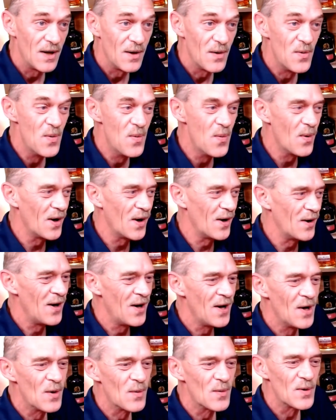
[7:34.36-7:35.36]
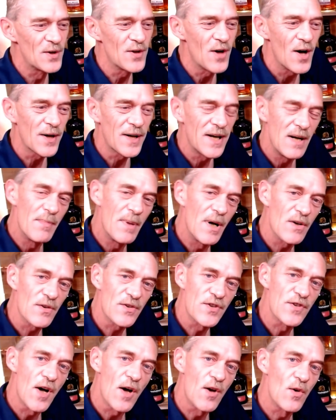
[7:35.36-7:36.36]
we're talking about
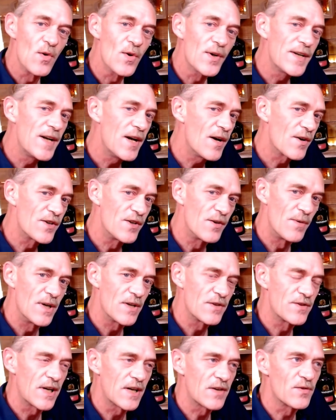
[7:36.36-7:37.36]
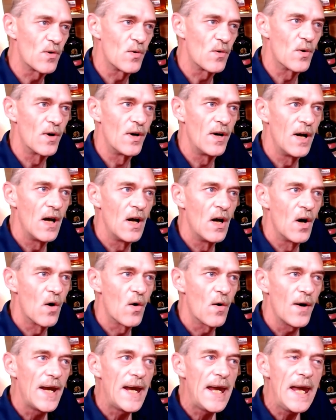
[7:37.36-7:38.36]
subtle characteristics or
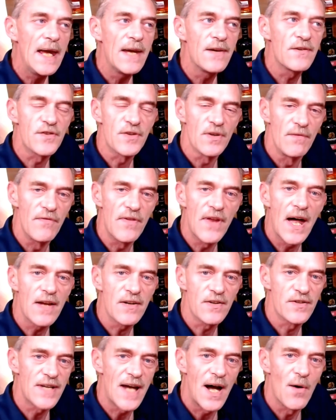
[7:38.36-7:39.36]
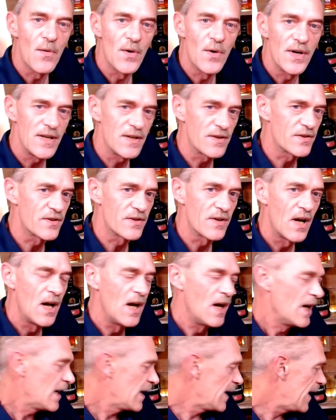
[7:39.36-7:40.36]
hints of that sourness,
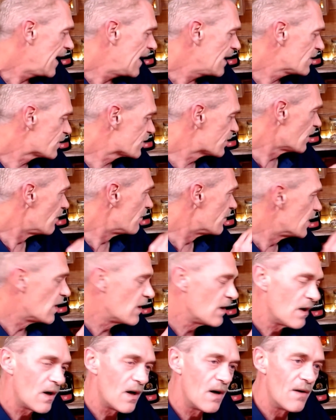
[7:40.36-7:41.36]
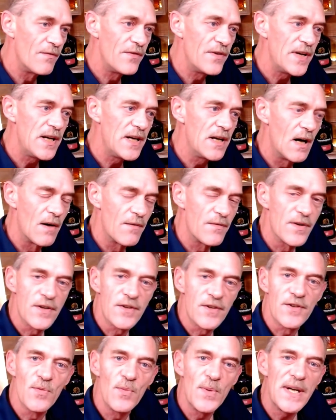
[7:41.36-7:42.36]
hints of the
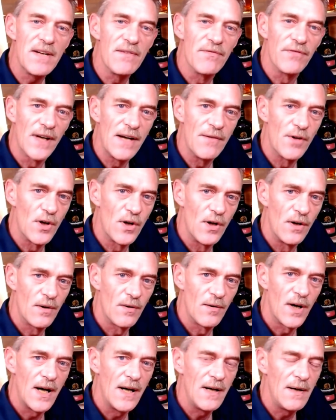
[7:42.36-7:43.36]
sweet flavor, right?